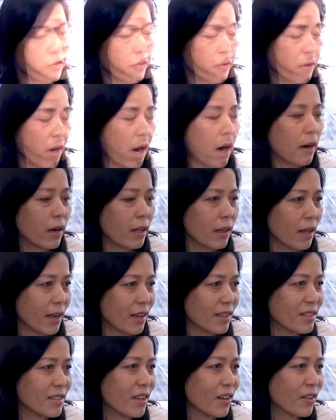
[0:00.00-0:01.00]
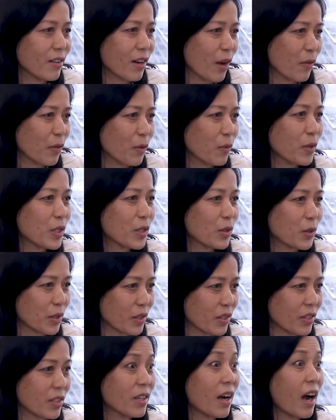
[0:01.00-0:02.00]
For our clients, they don't have the
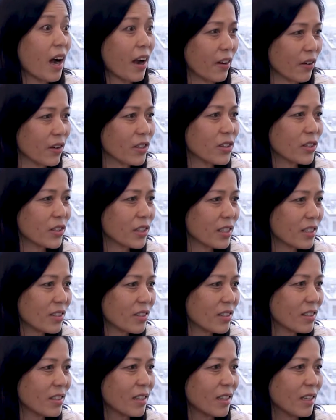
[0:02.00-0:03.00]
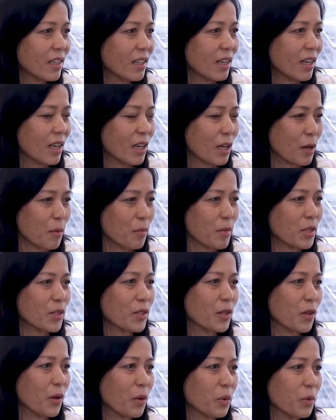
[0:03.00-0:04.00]
resources to hire attorneys, and
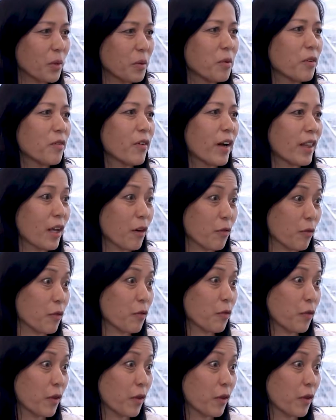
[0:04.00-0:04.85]
so we provide that for